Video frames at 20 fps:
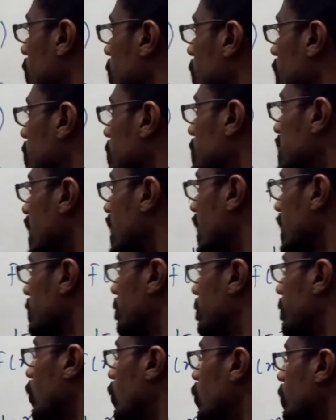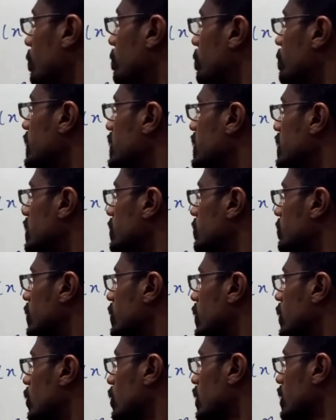Maybe I put B.
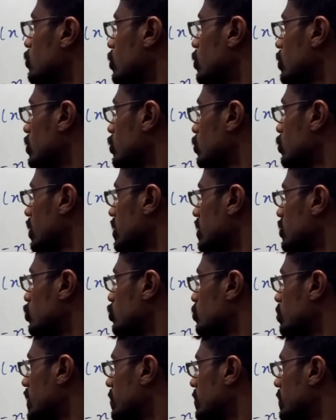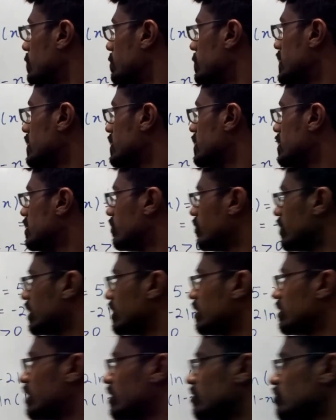Okay, so this one is maybe B
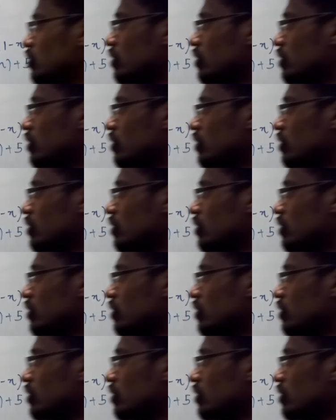greater than